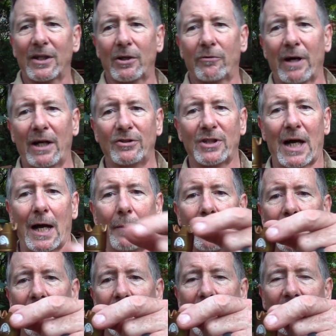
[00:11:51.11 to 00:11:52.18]
did a great job
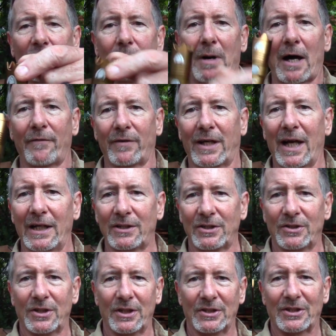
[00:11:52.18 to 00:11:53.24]
in his
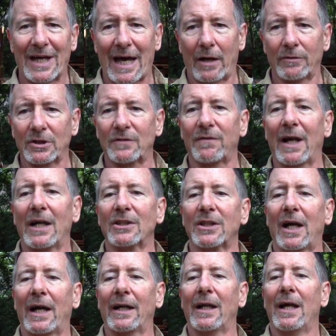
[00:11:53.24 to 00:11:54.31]
modifications and design on this
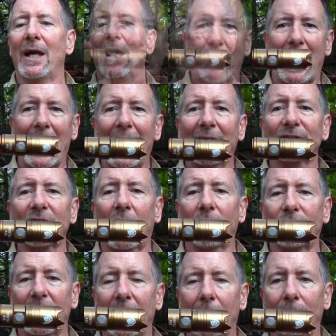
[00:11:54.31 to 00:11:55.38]
flashlight. My hat's
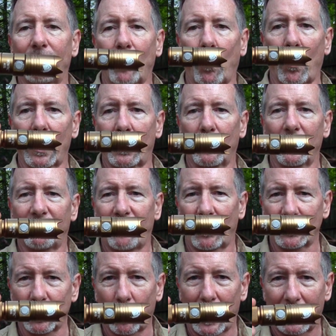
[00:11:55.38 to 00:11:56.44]
off to him for working with the
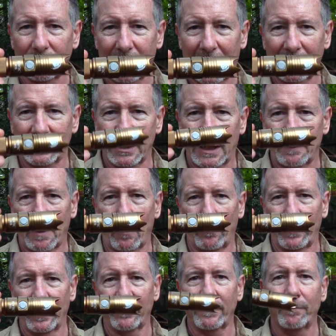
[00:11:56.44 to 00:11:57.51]
folks at WowTac to come up
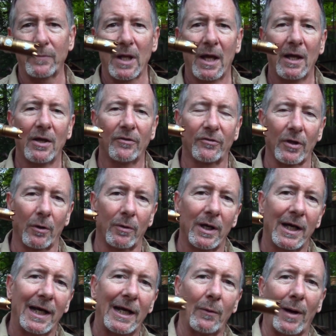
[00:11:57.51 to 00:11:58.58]
with this. So
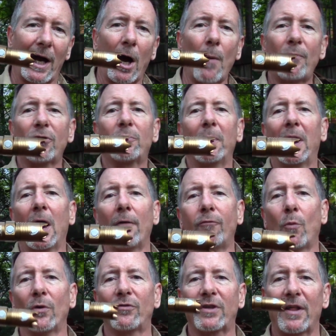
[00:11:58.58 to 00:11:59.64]
anyway, I hope this has been
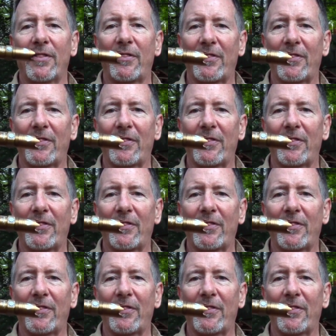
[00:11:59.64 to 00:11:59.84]
helpful. Once again,